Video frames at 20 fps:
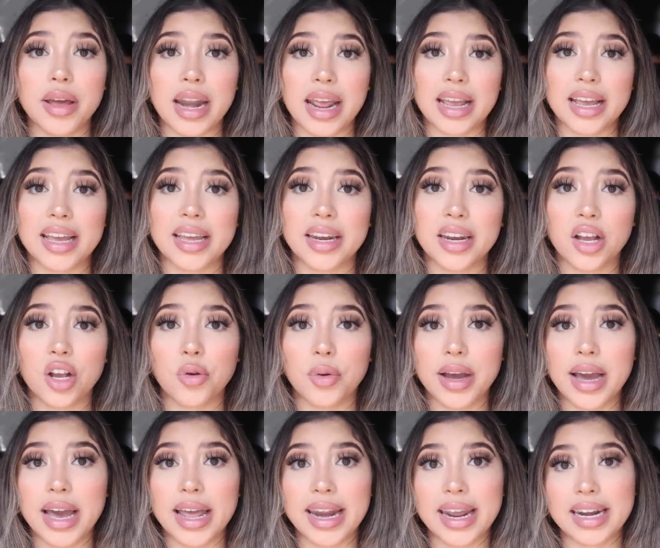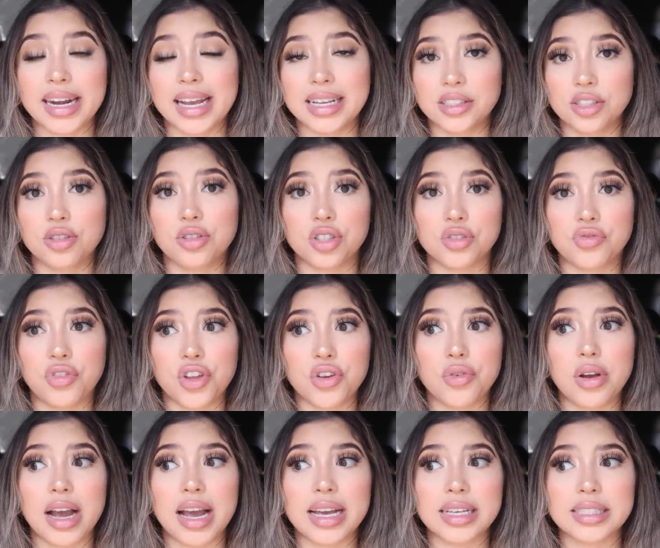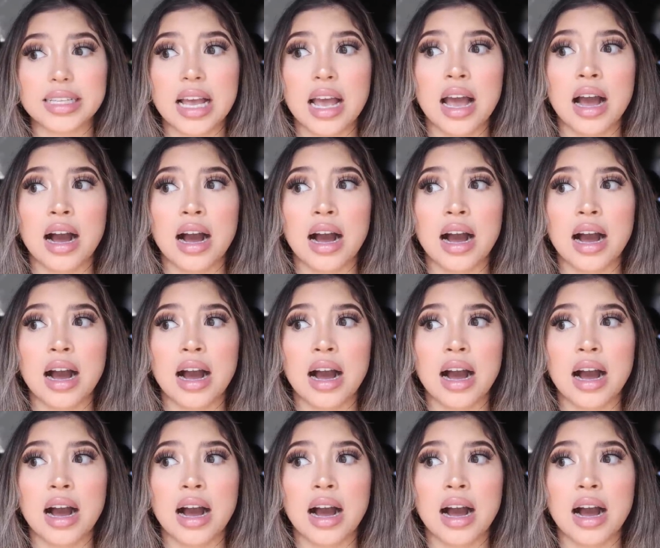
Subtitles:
and I can go ahead and answer those for you guys.